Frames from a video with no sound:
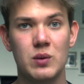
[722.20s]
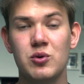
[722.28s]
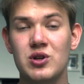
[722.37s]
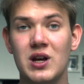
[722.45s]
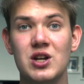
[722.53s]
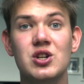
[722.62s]

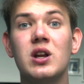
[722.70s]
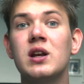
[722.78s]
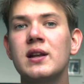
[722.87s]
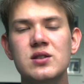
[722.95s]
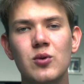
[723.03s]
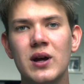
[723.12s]
reputation, and
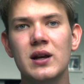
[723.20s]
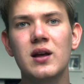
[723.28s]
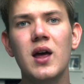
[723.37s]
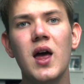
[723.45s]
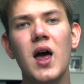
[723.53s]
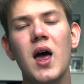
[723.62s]
that's great.
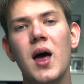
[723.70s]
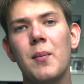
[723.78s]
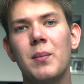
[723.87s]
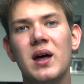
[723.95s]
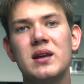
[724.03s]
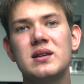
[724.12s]

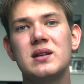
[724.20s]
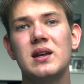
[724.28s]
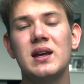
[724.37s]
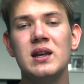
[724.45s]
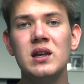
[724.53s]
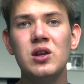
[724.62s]
But
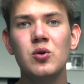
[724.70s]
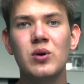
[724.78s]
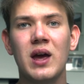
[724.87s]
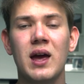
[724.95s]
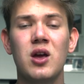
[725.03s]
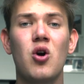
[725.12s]
in the
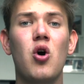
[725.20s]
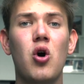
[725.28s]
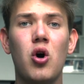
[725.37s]
UK,